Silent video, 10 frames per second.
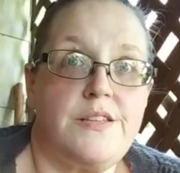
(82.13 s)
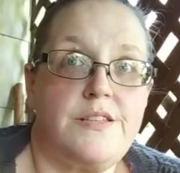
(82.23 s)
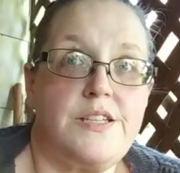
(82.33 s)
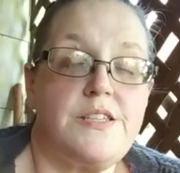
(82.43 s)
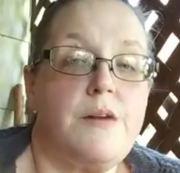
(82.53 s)

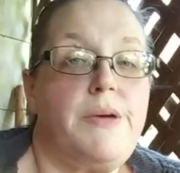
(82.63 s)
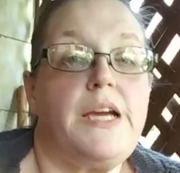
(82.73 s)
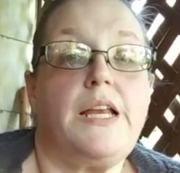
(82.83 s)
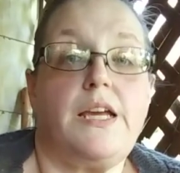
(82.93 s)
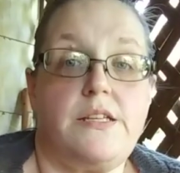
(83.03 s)
does not make
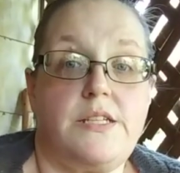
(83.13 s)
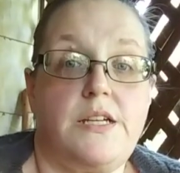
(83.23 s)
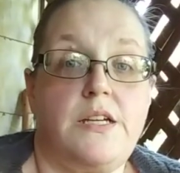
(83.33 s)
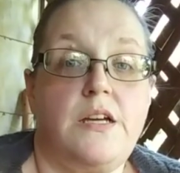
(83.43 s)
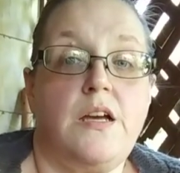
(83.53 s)
it
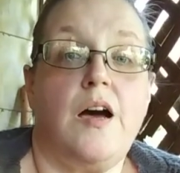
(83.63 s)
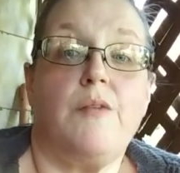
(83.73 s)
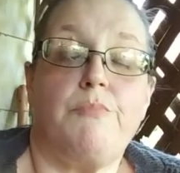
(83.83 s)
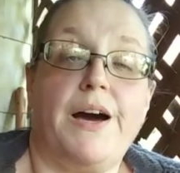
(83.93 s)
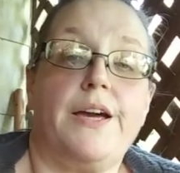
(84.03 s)
easy
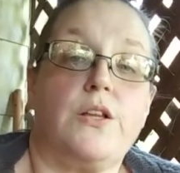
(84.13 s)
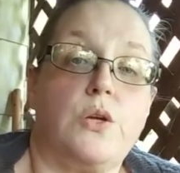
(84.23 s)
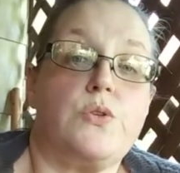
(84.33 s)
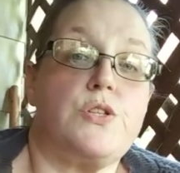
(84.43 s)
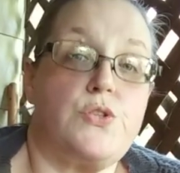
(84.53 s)
buying
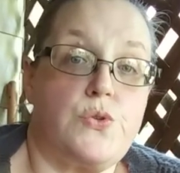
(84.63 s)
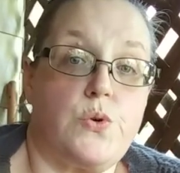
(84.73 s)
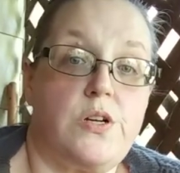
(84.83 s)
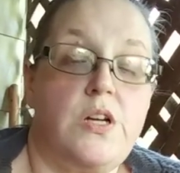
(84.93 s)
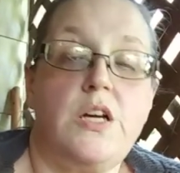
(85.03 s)
clothes in a store.